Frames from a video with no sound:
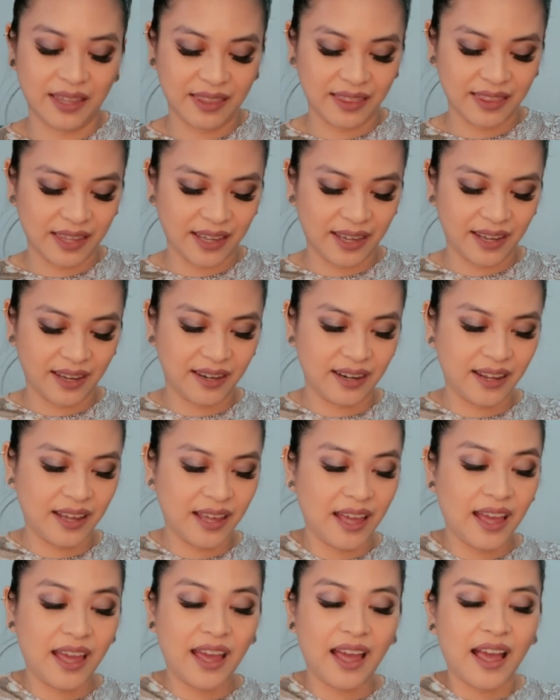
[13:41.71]
and then
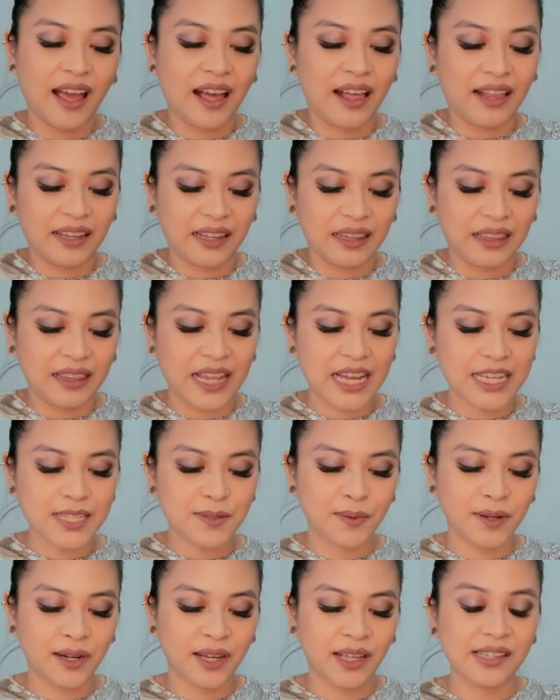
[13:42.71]

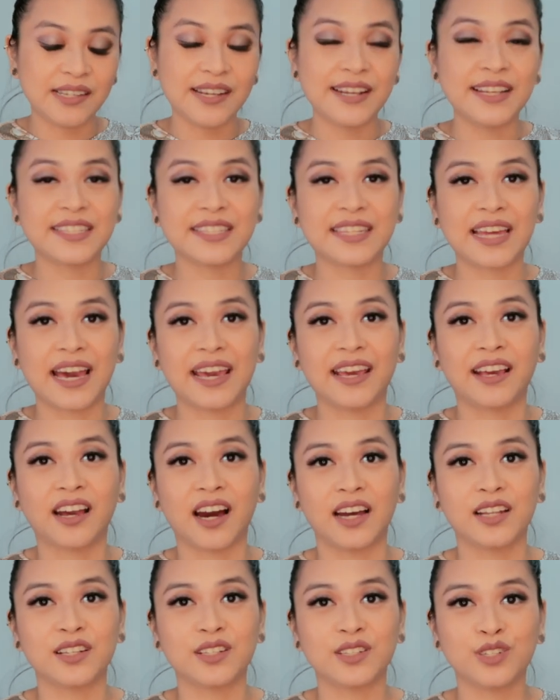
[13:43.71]
last but not least, I
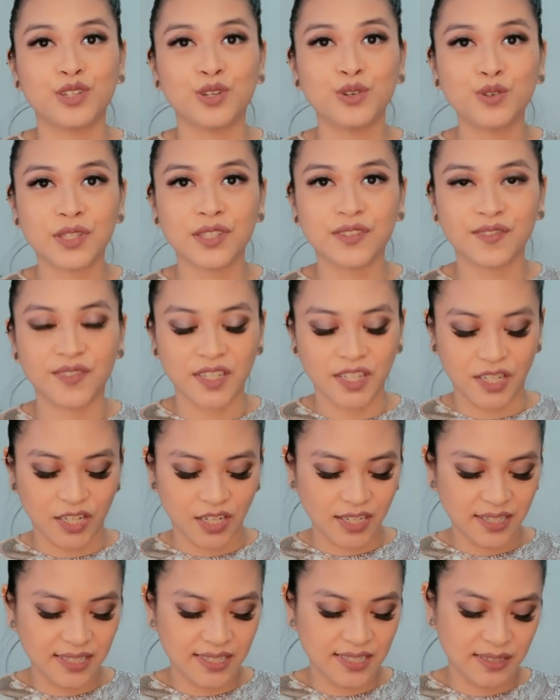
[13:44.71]
got two
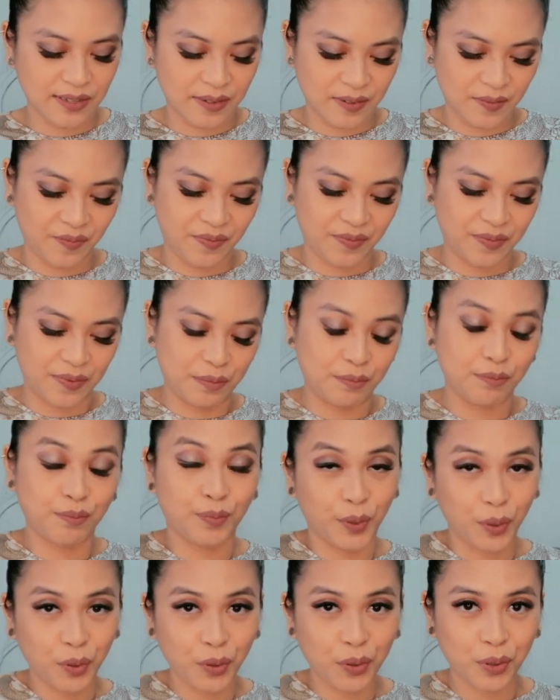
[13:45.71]
spheres,
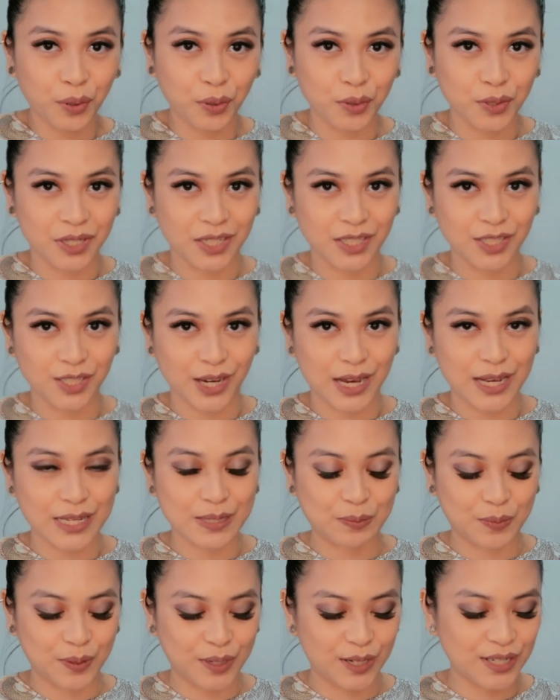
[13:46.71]
both ocean
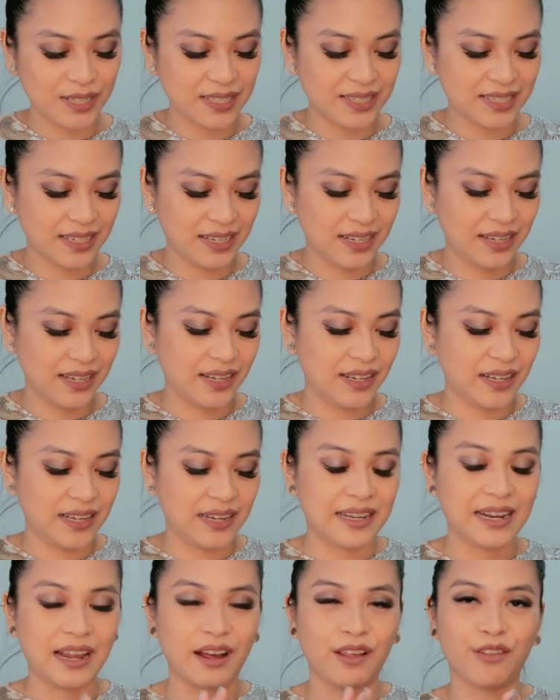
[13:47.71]
jaspers.
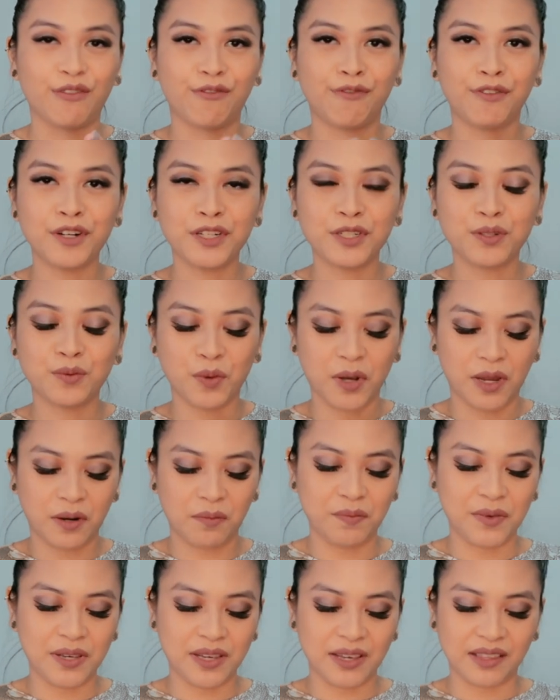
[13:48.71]
Now the first
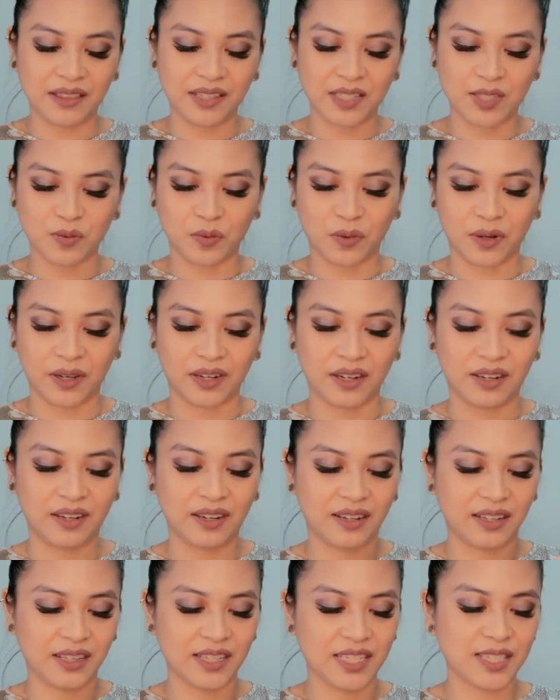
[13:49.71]
one being this one.
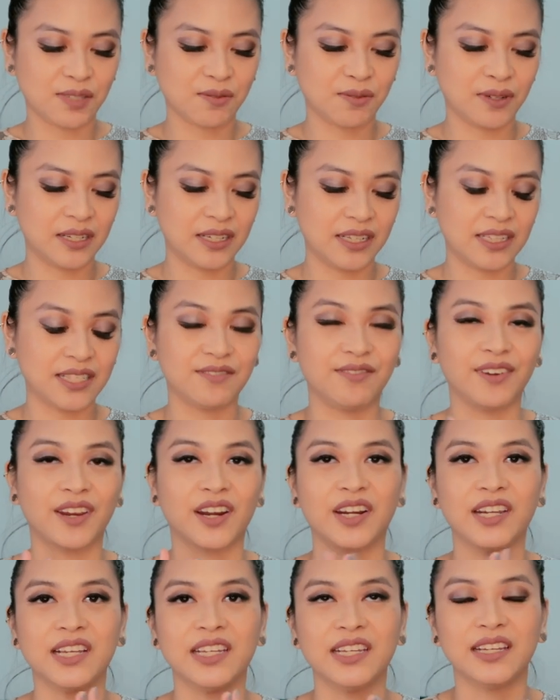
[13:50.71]
This one is
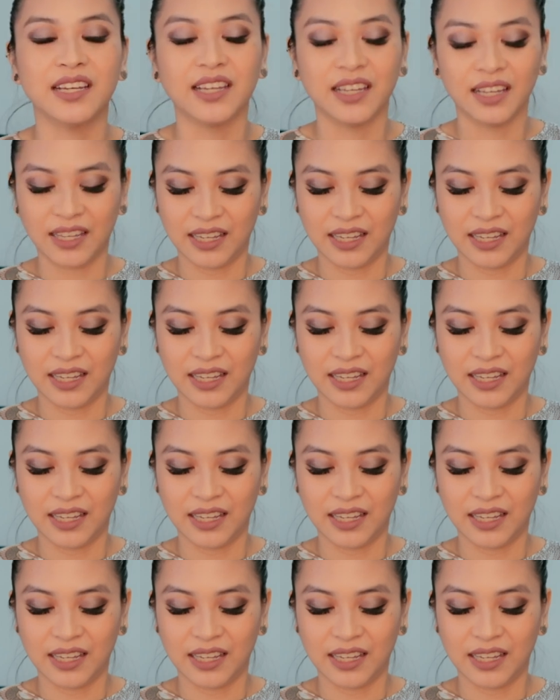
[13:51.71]
very,